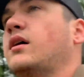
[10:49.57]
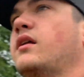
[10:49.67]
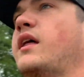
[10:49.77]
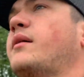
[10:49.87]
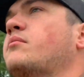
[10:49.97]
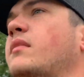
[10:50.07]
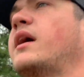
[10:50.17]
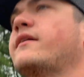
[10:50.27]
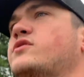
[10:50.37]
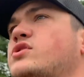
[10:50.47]
That may
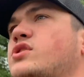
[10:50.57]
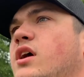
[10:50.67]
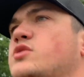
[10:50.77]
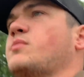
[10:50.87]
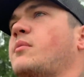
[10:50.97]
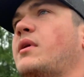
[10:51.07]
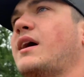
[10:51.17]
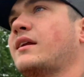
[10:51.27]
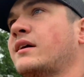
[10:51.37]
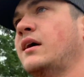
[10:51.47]
have just changed my
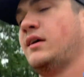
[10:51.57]
mind.